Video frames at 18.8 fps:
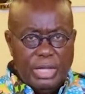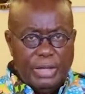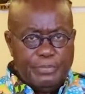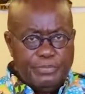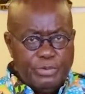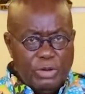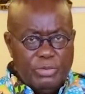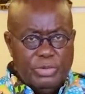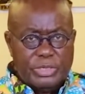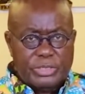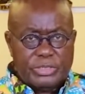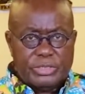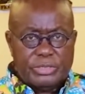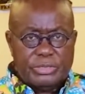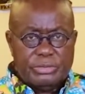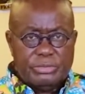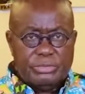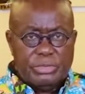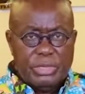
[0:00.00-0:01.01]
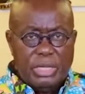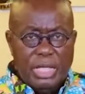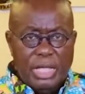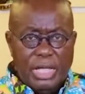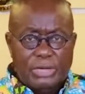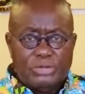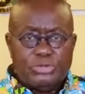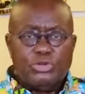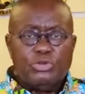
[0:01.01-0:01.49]
I promise
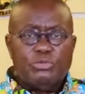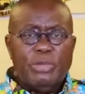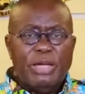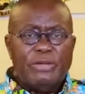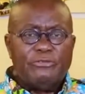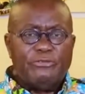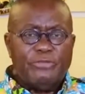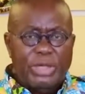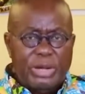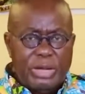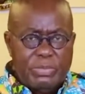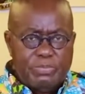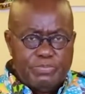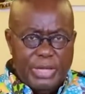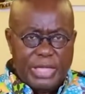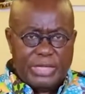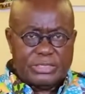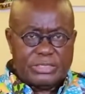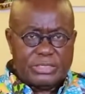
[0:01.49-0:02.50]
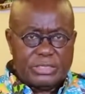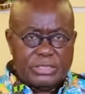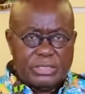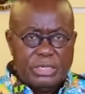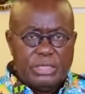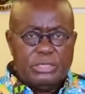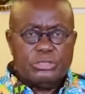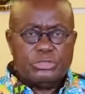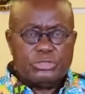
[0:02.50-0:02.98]
I'll do my very
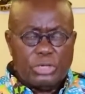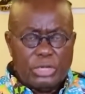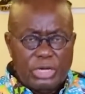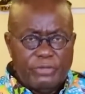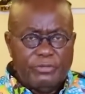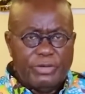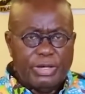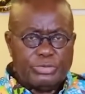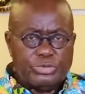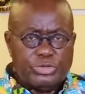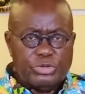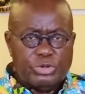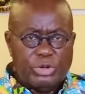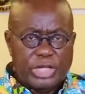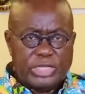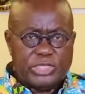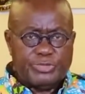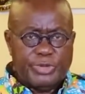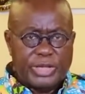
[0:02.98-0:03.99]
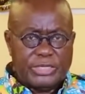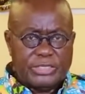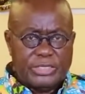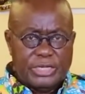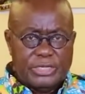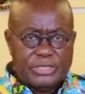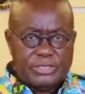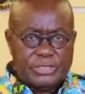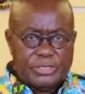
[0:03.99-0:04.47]
best to live up to your
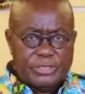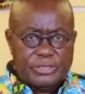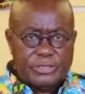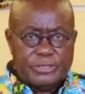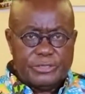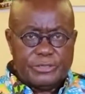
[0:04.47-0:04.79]
expectations.